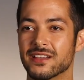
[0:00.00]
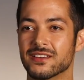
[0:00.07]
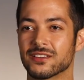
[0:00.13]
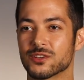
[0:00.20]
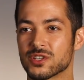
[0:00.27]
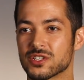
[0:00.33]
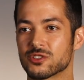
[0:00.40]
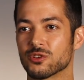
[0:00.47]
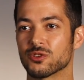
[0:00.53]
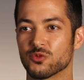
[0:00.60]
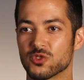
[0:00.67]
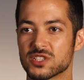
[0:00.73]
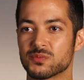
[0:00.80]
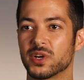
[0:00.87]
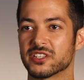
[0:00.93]
think there's a certain
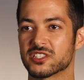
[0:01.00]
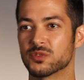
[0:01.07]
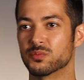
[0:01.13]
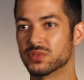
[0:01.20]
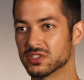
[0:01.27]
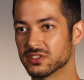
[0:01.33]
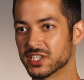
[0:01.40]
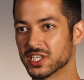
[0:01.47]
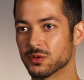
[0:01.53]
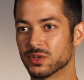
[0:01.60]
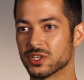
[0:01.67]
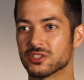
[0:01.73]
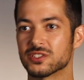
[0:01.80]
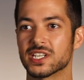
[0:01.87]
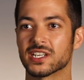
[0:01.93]
responsibility
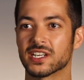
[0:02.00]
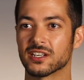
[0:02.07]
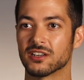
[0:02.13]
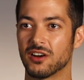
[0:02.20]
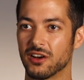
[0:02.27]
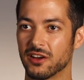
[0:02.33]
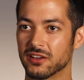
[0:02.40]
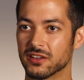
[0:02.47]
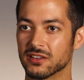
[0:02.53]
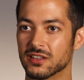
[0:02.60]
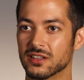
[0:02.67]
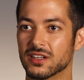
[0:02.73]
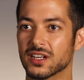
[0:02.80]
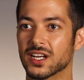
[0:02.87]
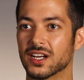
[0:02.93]
when you're taking
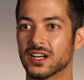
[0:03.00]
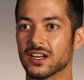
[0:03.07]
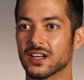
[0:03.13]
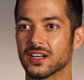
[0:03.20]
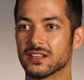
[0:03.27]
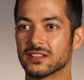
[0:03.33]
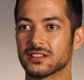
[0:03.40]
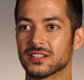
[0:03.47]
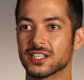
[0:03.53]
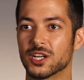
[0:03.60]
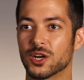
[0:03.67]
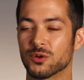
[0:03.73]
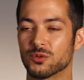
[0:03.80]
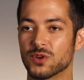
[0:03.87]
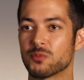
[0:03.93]
on, you
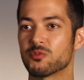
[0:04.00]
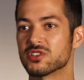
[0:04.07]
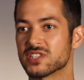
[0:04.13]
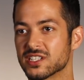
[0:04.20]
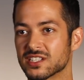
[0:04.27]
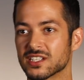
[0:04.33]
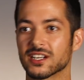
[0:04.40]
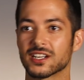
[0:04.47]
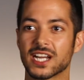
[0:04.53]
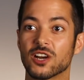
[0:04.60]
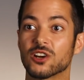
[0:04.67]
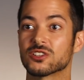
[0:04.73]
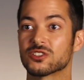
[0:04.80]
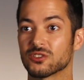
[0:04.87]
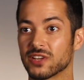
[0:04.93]
know, representing a
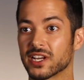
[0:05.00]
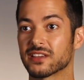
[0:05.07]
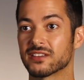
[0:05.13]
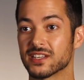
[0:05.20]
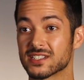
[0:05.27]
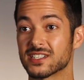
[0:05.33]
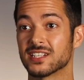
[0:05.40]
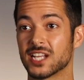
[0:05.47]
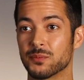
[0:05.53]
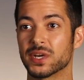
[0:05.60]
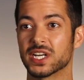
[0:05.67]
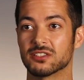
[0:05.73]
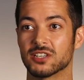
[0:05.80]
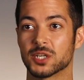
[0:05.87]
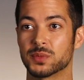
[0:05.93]
character like this, and that
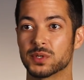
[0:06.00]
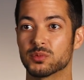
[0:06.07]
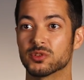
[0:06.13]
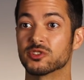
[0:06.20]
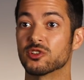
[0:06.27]
made a lot of people